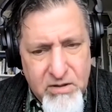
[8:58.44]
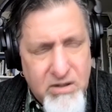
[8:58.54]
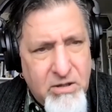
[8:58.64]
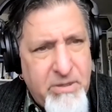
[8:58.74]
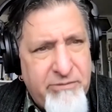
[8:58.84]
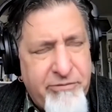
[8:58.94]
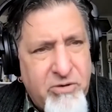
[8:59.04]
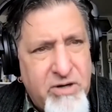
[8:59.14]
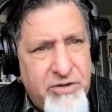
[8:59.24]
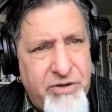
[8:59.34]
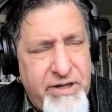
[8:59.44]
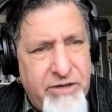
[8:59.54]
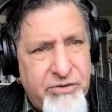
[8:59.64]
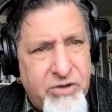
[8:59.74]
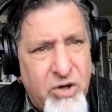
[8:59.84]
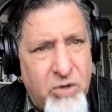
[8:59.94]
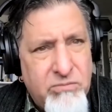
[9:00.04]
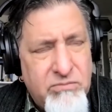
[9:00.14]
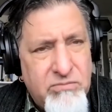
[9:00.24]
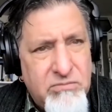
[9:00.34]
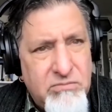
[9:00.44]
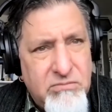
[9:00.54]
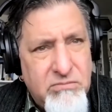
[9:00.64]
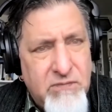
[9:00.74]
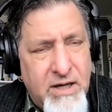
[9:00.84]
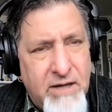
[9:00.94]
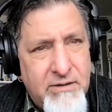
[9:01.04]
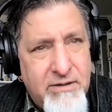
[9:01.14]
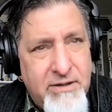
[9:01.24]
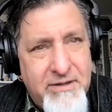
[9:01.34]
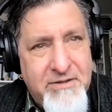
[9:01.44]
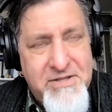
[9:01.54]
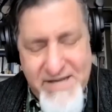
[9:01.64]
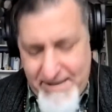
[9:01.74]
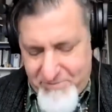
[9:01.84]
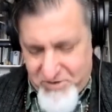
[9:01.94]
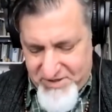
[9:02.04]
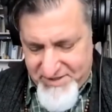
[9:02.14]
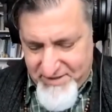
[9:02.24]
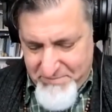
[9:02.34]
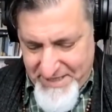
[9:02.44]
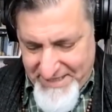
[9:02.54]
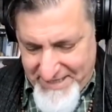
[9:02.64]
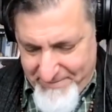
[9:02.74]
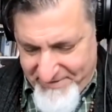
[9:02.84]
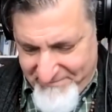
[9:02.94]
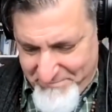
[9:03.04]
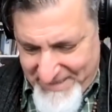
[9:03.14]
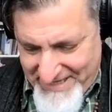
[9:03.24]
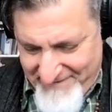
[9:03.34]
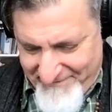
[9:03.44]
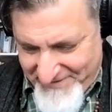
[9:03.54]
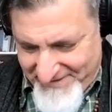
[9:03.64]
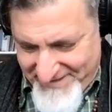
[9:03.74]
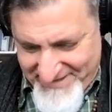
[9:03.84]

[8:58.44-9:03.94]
about 400 years ago. Sam calls it a medieval